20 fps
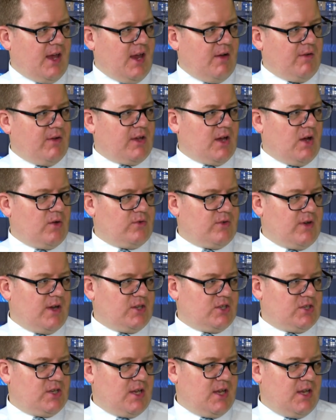Herring gulls are
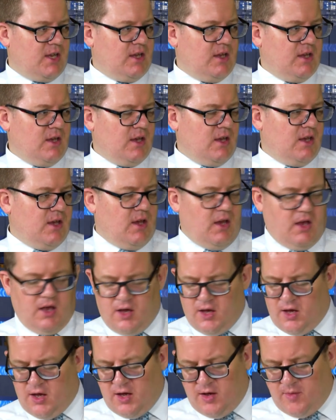actually,
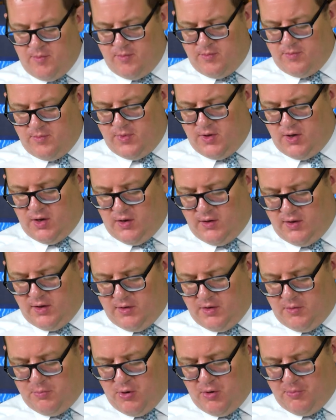um, you know, the,
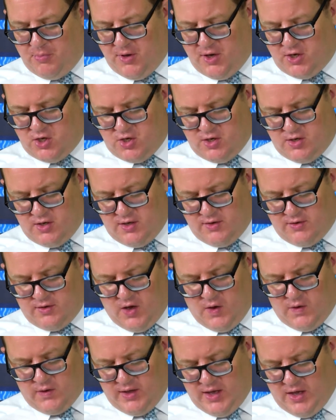the, population is
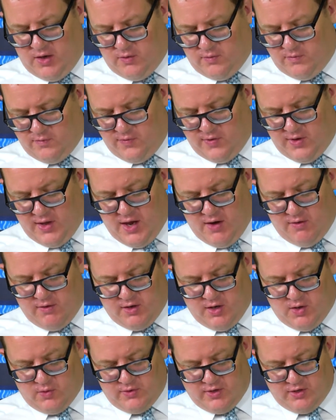going down for the herring
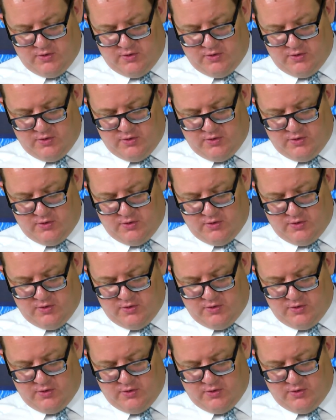gulls.